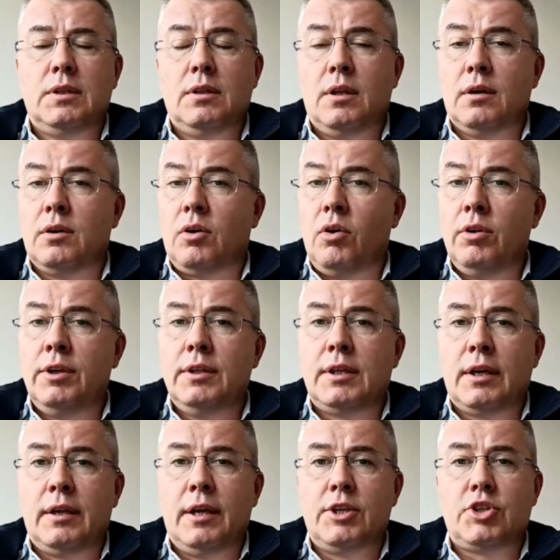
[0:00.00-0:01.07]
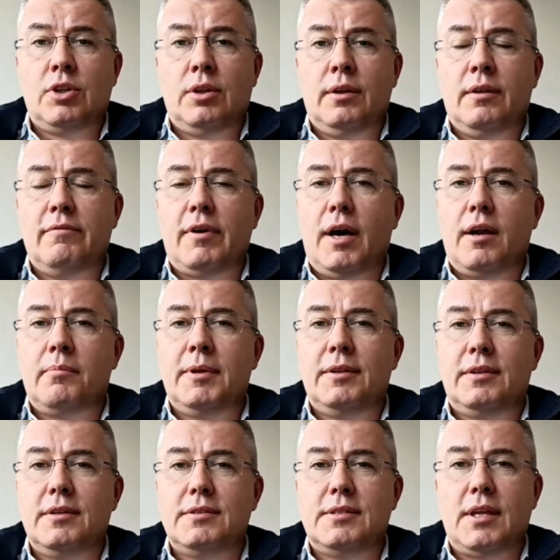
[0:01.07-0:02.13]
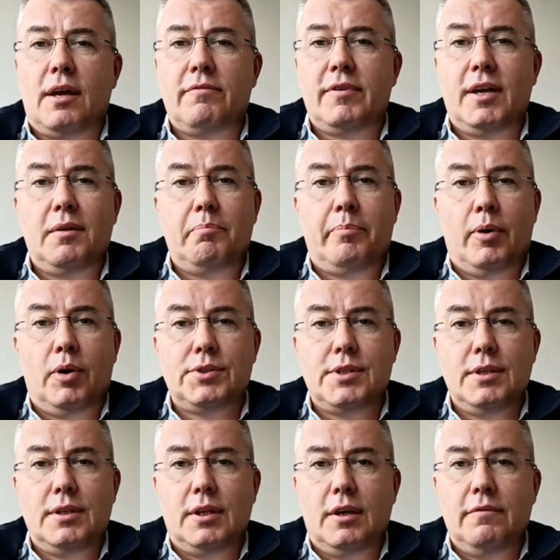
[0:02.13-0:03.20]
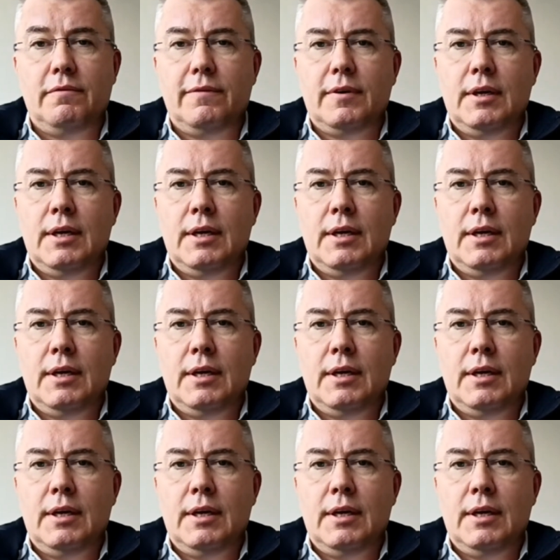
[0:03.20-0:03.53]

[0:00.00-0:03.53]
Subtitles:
the whole international environment is not very positive.